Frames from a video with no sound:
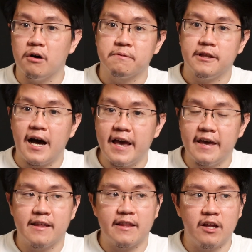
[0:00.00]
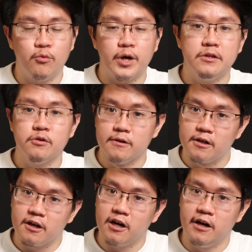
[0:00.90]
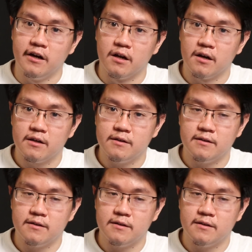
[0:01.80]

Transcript: apply it and when you learn